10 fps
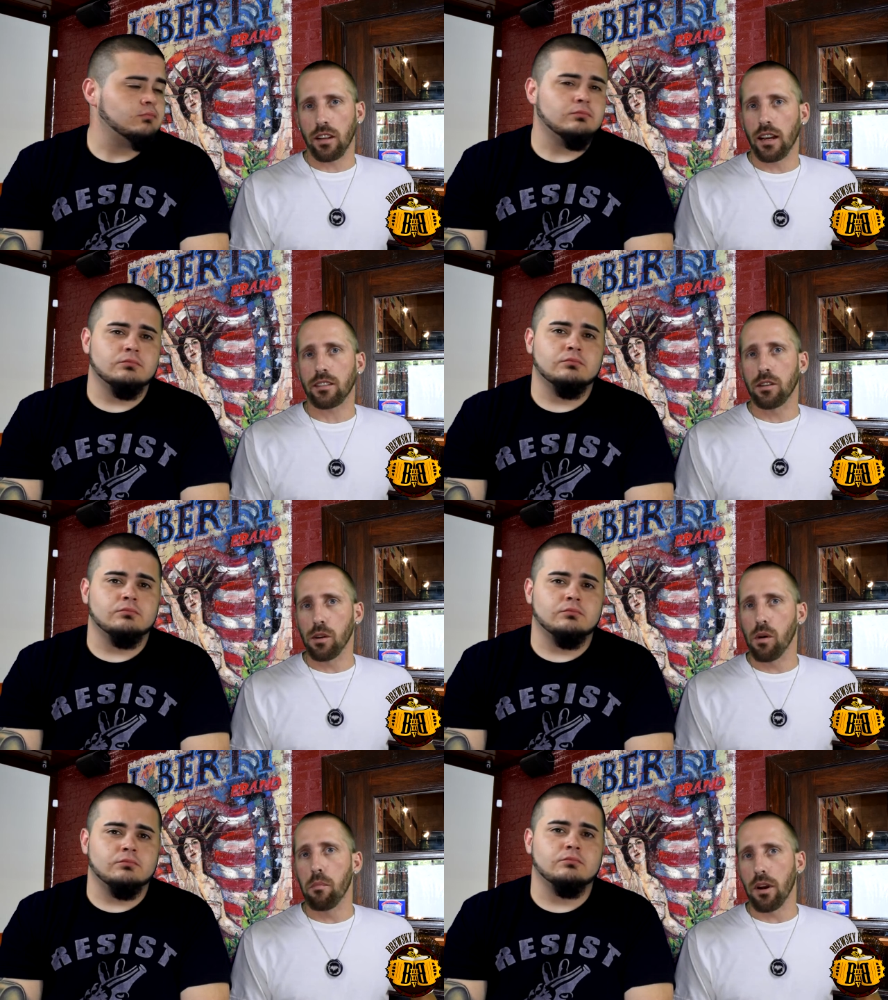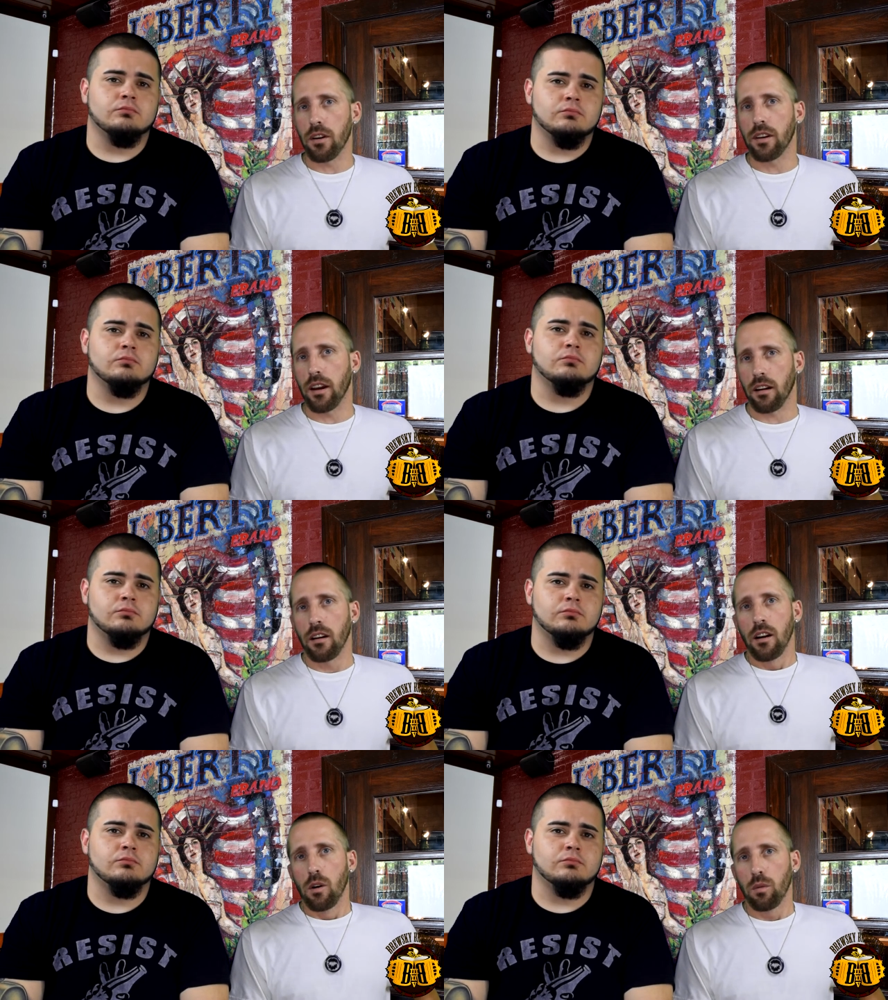Speaker 1: like to do a beer dinner
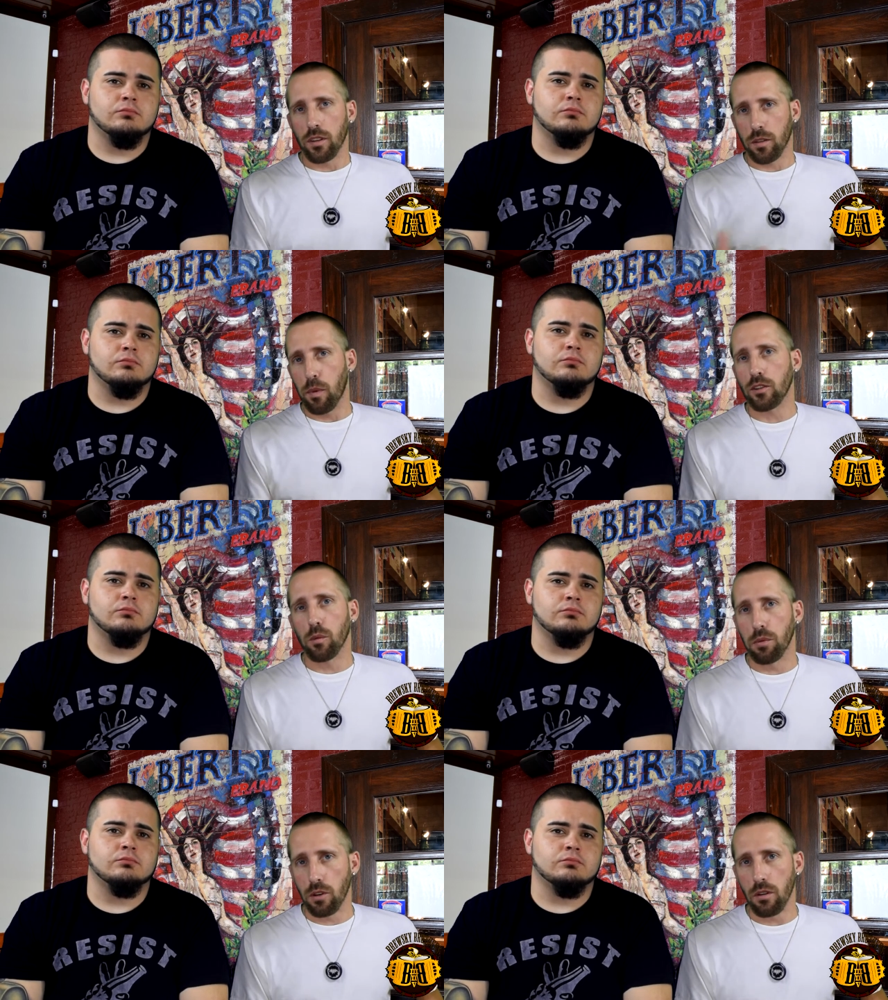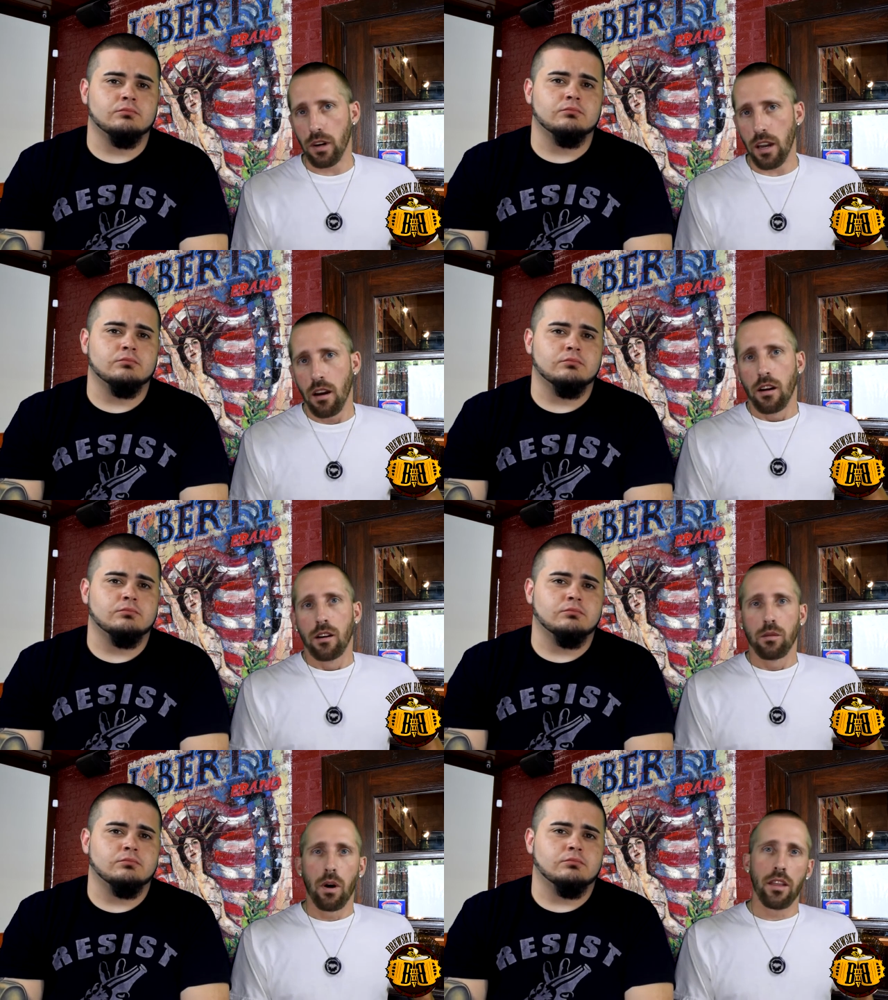with a special brewery,
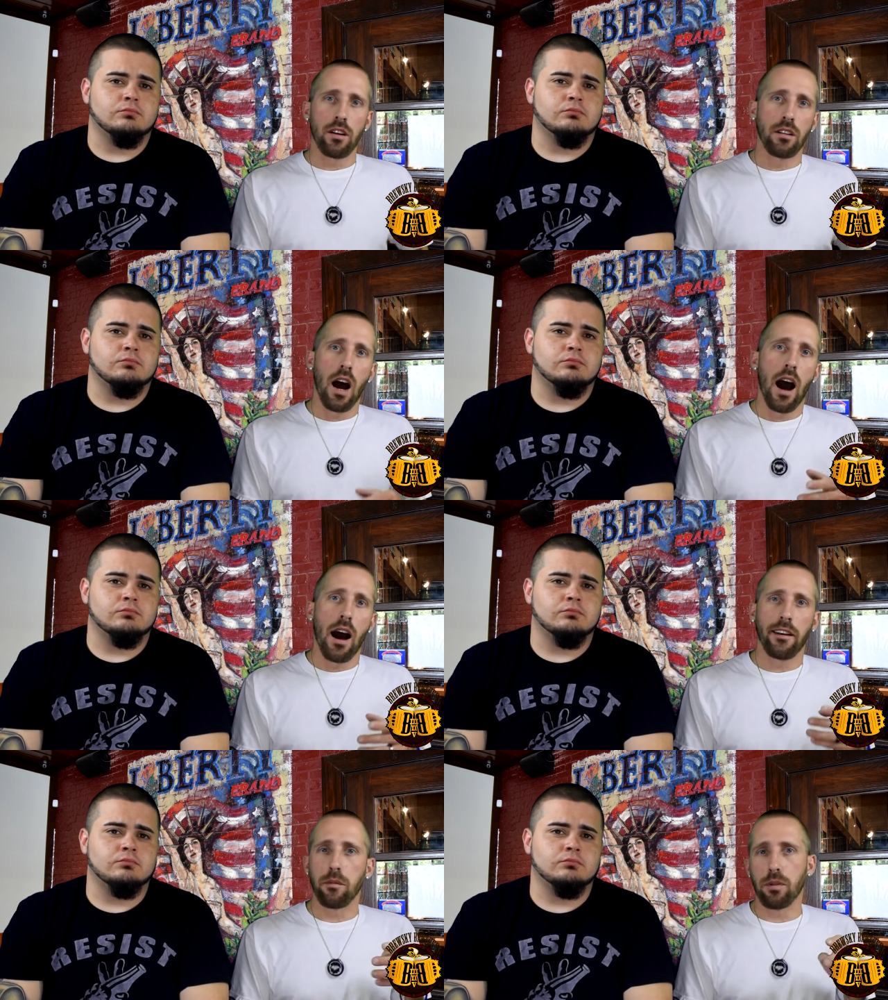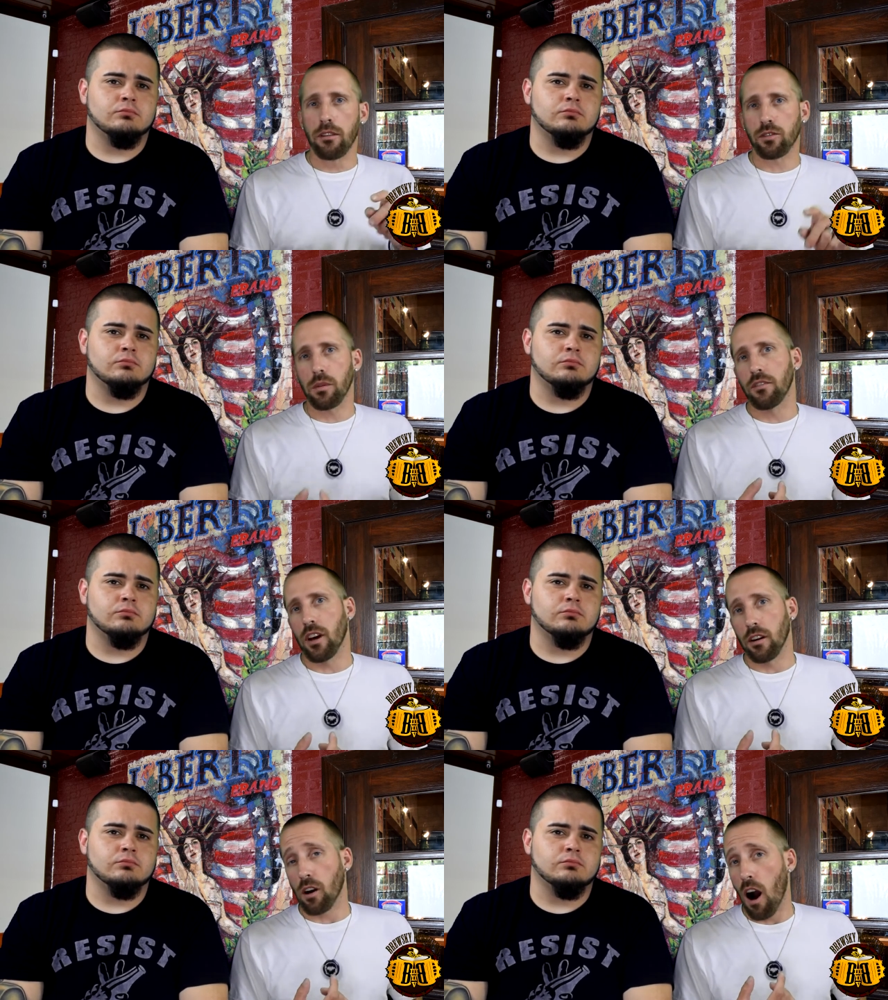whether, I know previously we've done
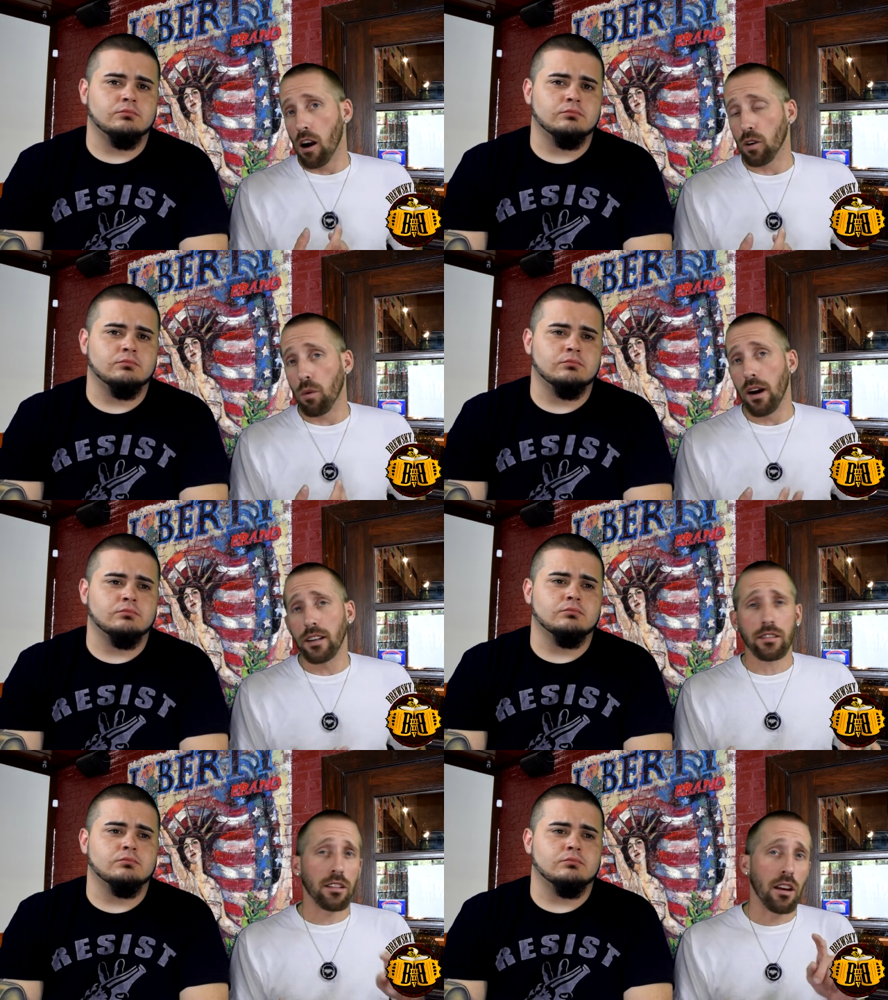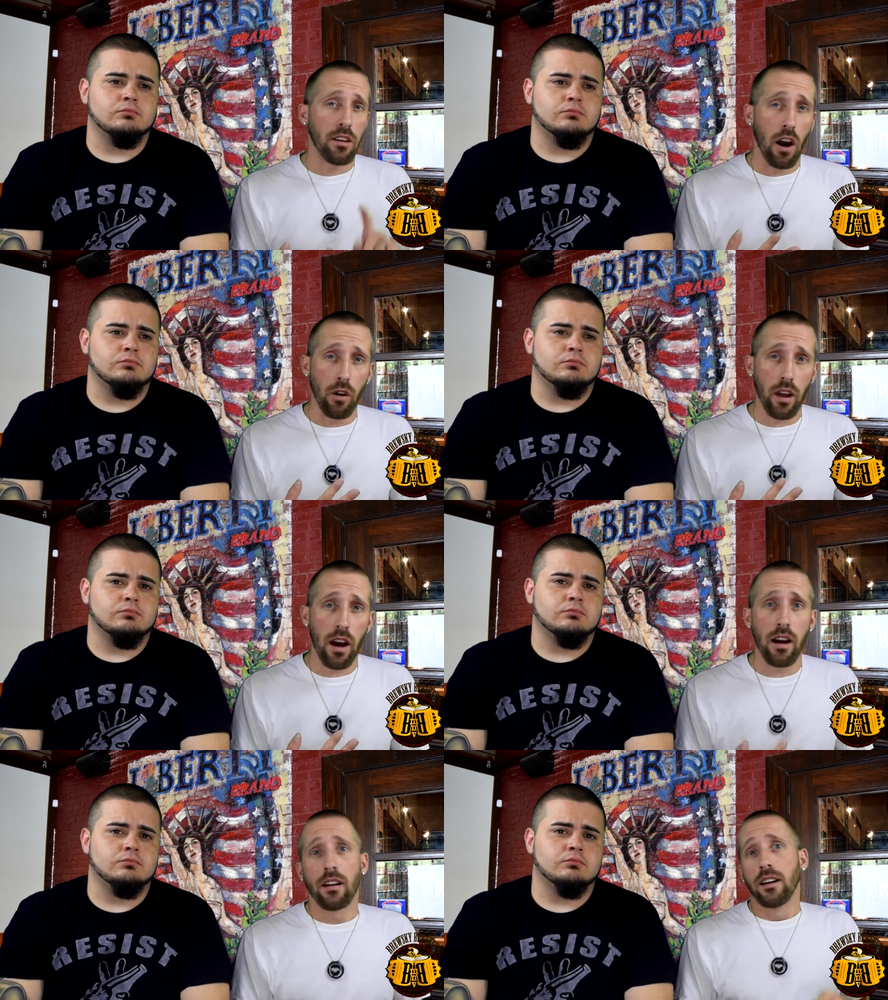Conquest,
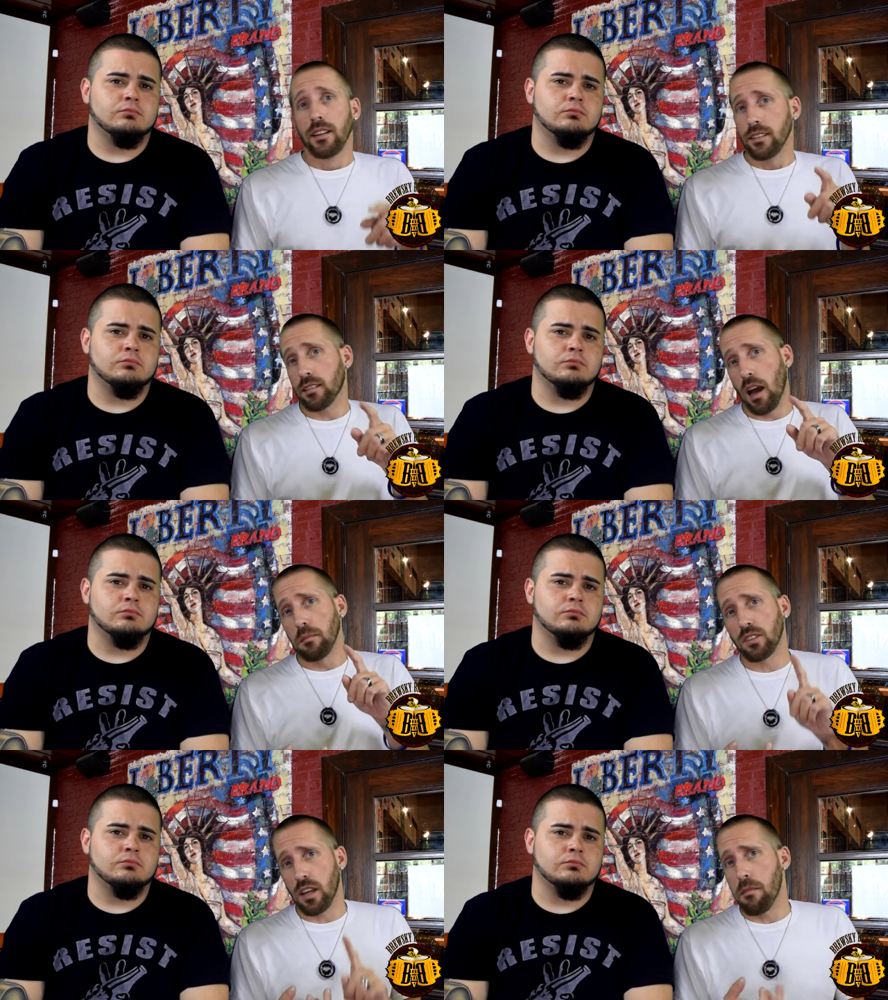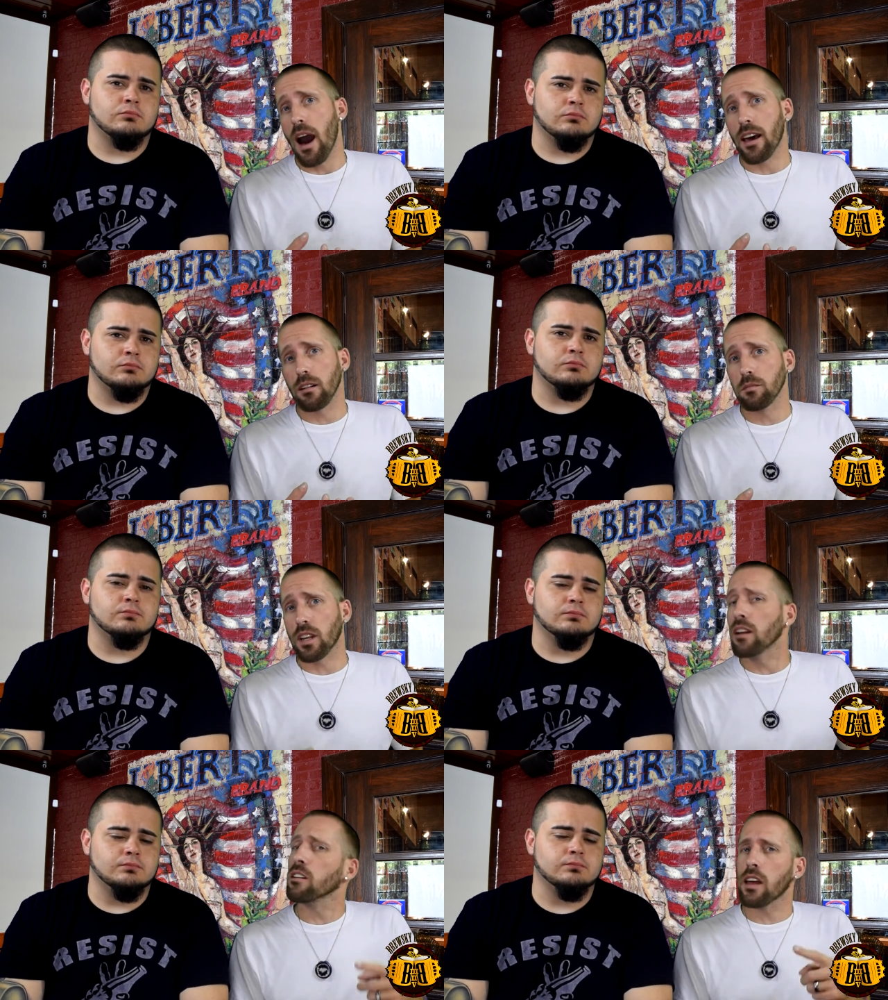Noda, this time Sam Adams, and
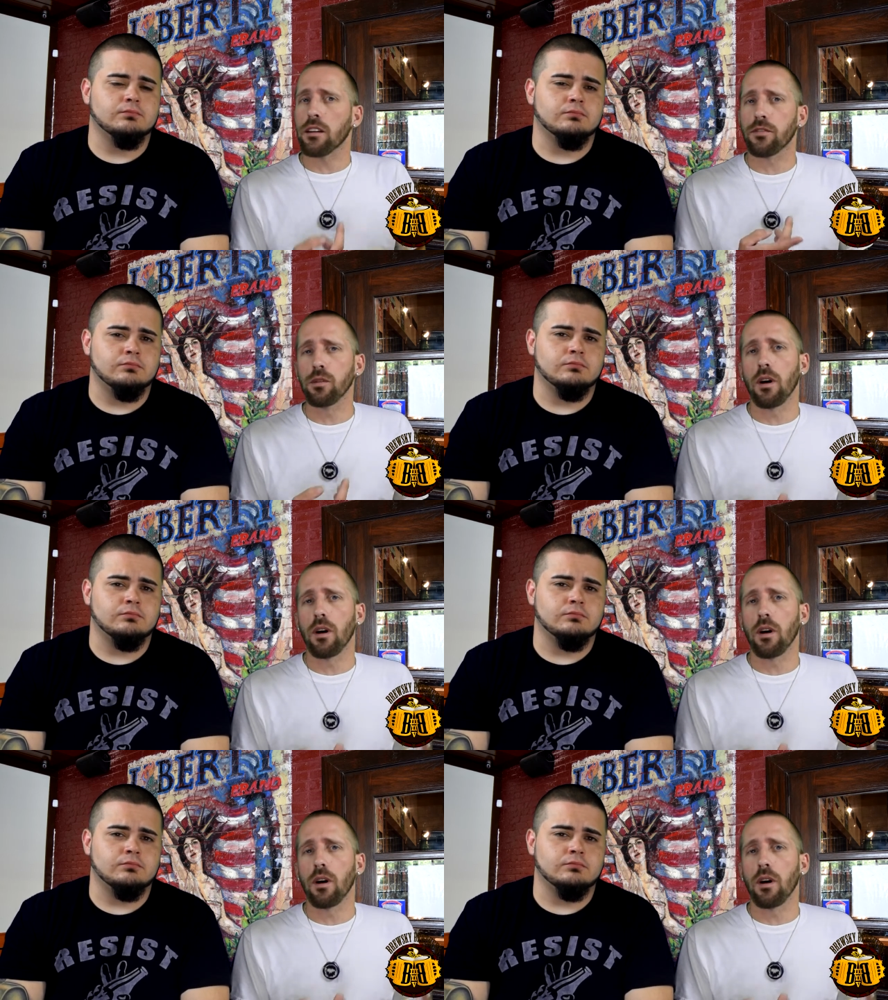I know they had a few